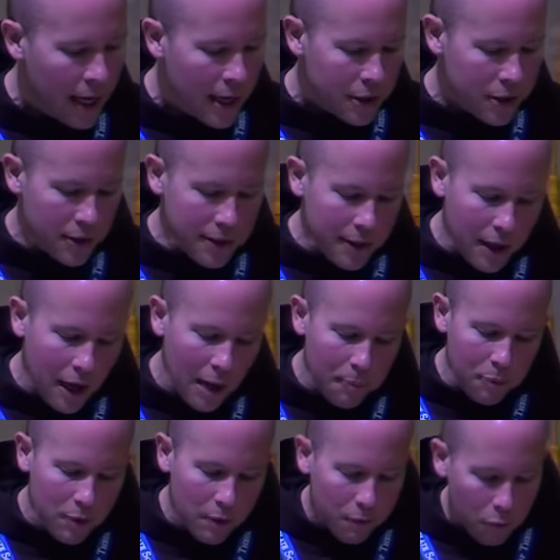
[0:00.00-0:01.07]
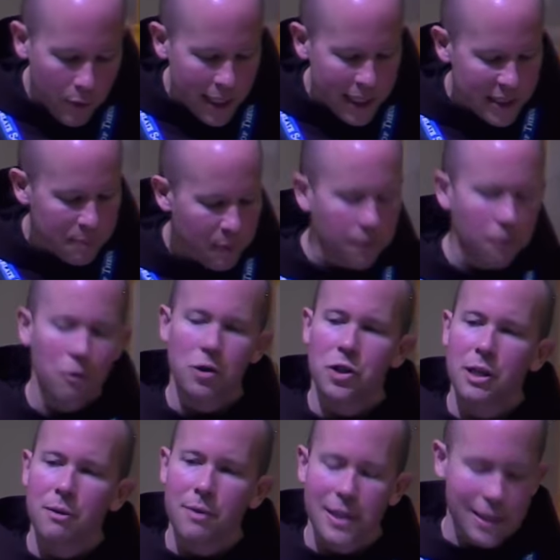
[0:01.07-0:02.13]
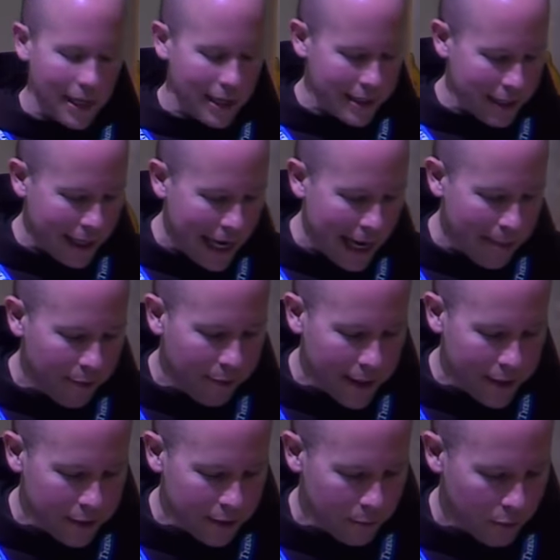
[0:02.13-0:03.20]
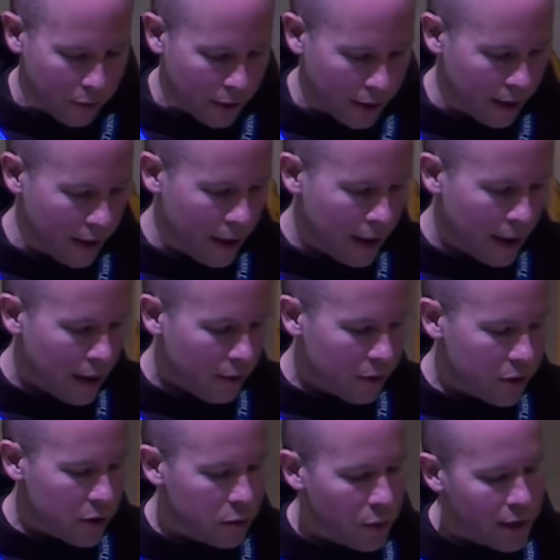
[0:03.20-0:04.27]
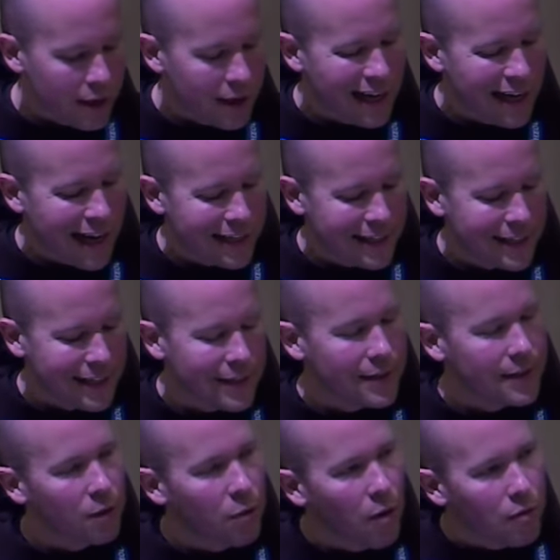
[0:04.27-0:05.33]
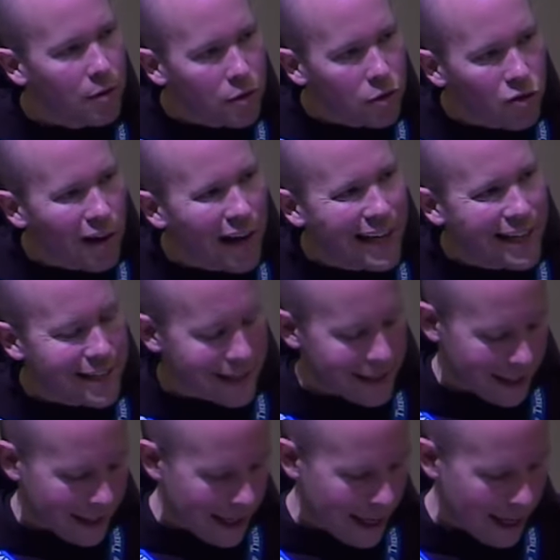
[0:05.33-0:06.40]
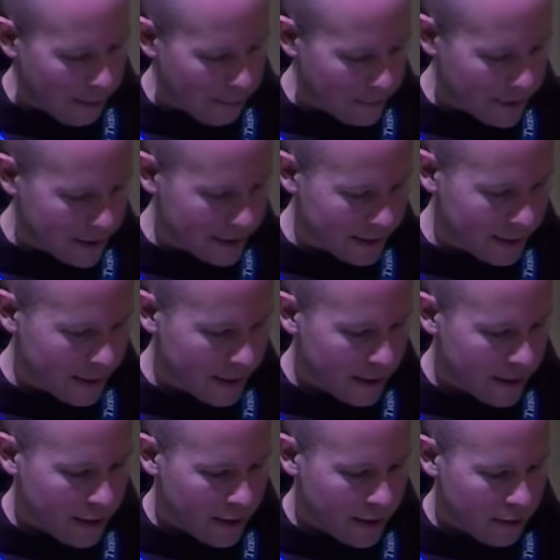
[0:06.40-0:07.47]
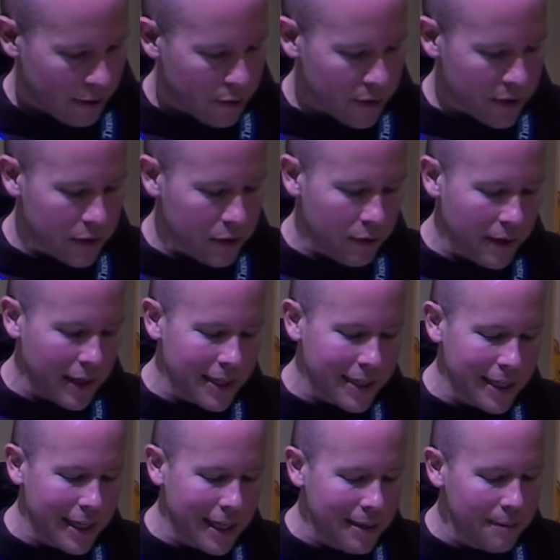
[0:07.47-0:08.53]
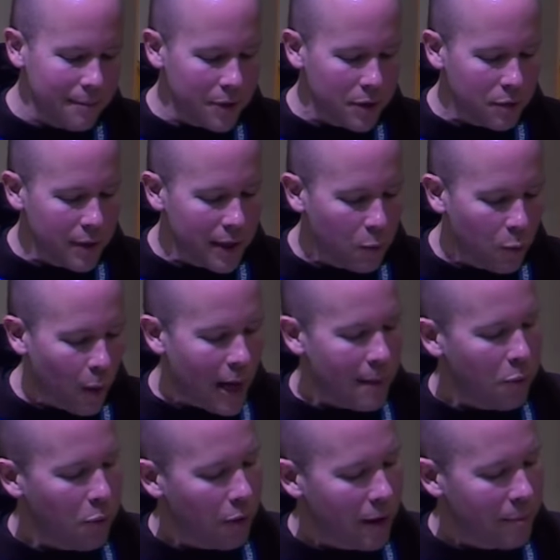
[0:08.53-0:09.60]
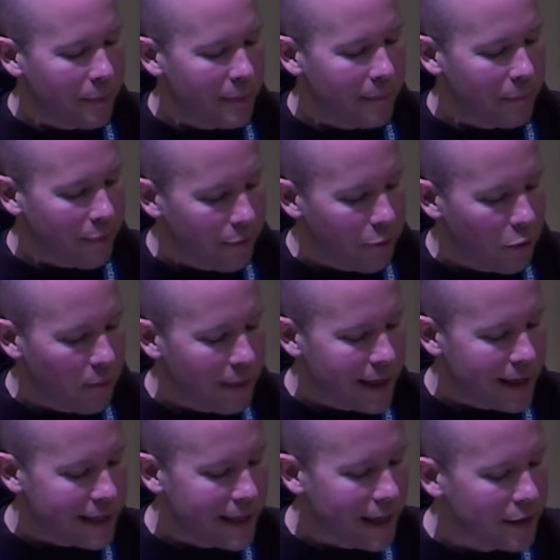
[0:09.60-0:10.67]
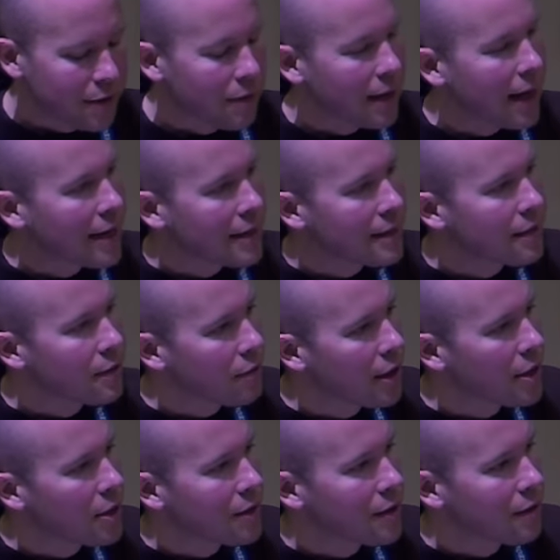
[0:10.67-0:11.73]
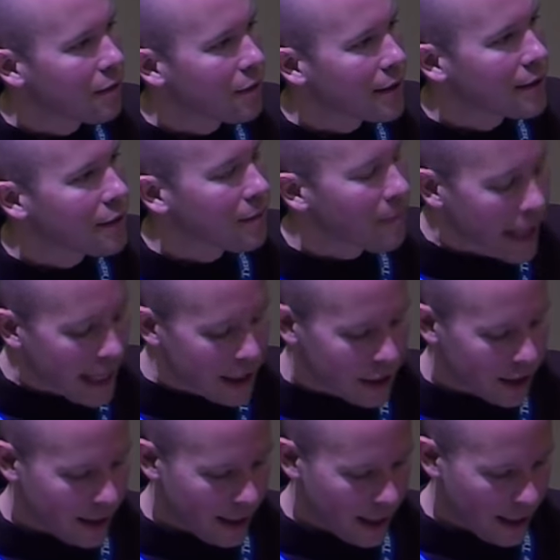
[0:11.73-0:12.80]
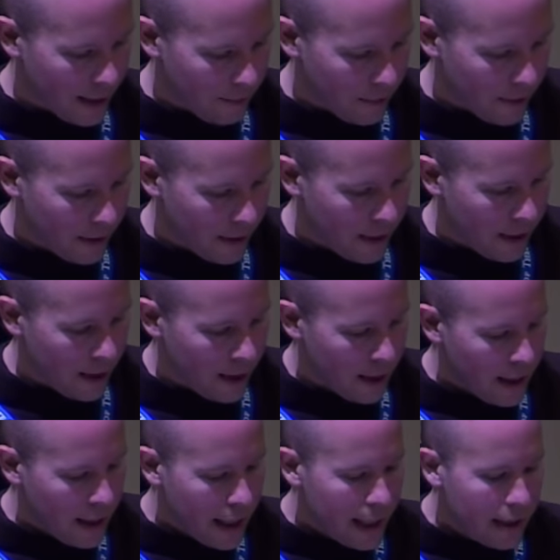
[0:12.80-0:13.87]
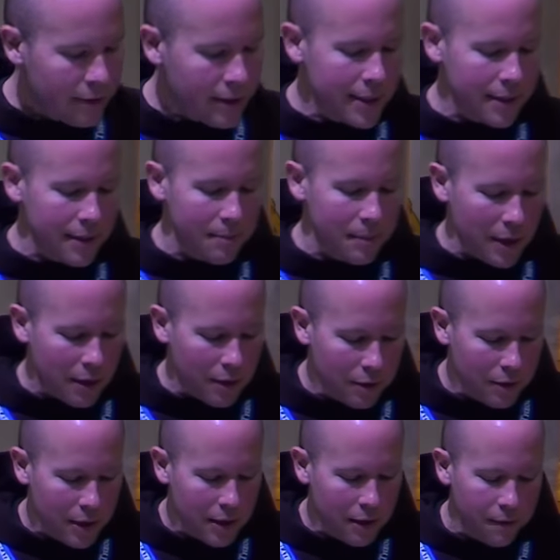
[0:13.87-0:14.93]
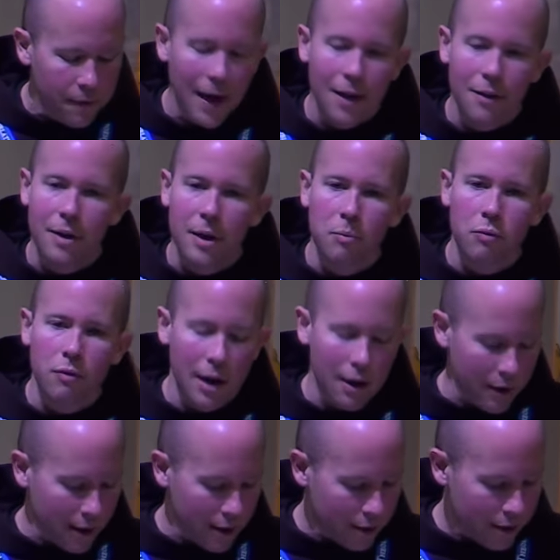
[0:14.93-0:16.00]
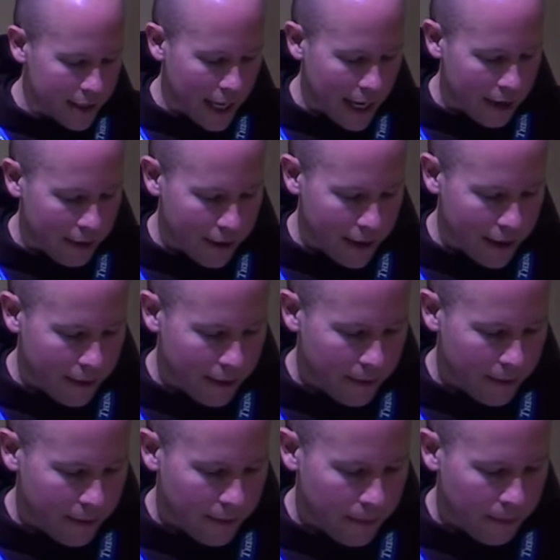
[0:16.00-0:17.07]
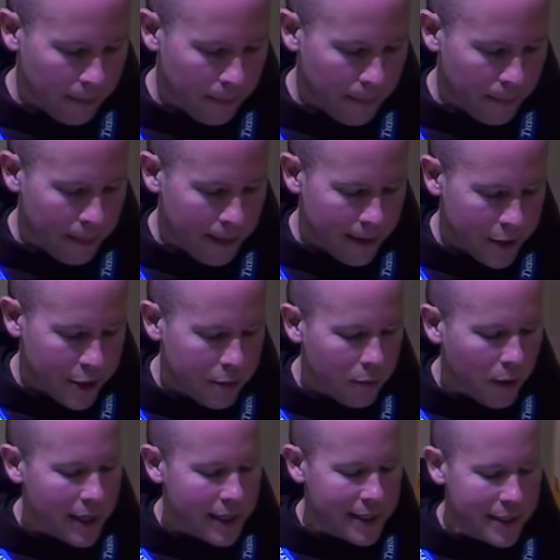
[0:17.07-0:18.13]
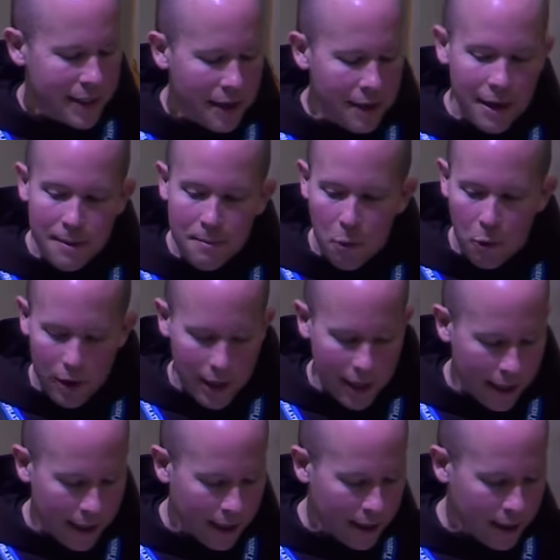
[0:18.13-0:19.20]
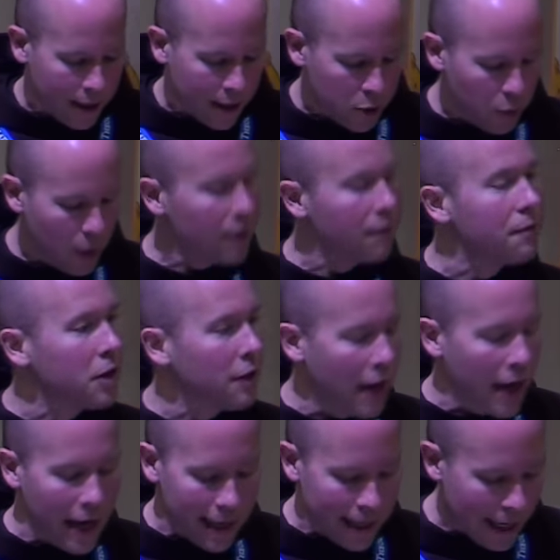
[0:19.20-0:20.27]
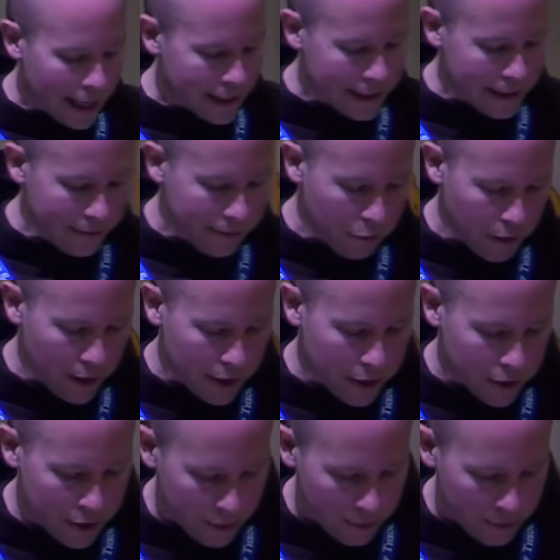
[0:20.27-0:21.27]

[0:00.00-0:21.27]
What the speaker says: Just a couple of weeks before she was sent to Camp Westerbork, which is one of the Nazis' quote, transit camps, which was serving as an in-between waypoint before being sent to a concentration or extermination camp, Hillesum included the following prayer in her diary. She writes, Sunday morning, 12 July 1942.